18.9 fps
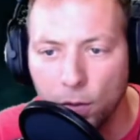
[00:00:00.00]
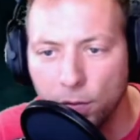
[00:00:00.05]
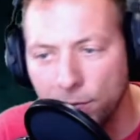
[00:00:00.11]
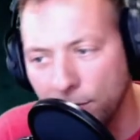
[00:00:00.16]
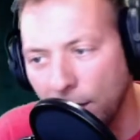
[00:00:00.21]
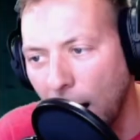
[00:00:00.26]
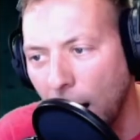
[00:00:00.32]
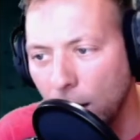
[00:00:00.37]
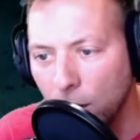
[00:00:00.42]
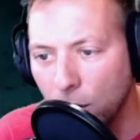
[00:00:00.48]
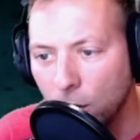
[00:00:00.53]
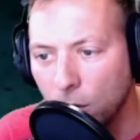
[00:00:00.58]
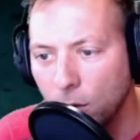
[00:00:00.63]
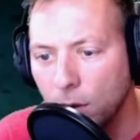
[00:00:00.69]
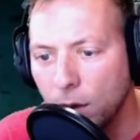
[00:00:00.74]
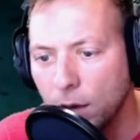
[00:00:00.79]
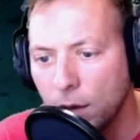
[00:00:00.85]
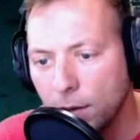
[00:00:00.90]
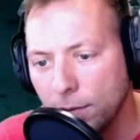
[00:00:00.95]

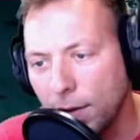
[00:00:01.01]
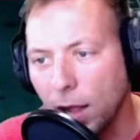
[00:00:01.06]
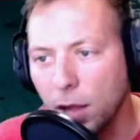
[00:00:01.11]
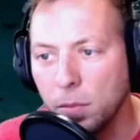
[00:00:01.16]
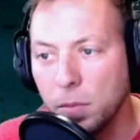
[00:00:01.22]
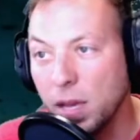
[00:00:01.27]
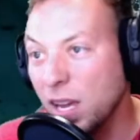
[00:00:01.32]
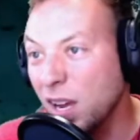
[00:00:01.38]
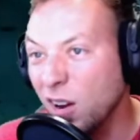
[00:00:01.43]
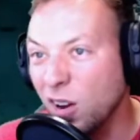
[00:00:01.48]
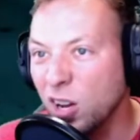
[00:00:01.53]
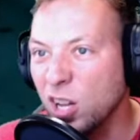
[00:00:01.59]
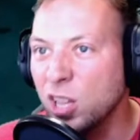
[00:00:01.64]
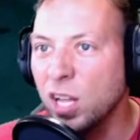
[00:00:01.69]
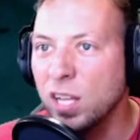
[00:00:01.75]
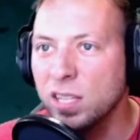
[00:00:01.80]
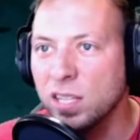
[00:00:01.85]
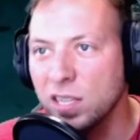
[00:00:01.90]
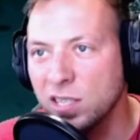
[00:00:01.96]
follow me here and
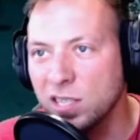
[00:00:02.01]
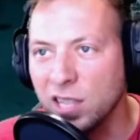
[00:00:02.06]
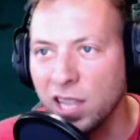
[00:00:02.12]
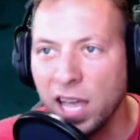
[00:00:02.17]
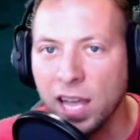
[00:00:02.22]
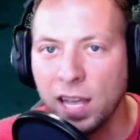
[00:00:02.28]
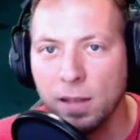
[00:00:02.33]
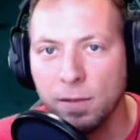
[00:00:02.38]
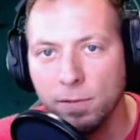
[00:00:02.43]
click this link,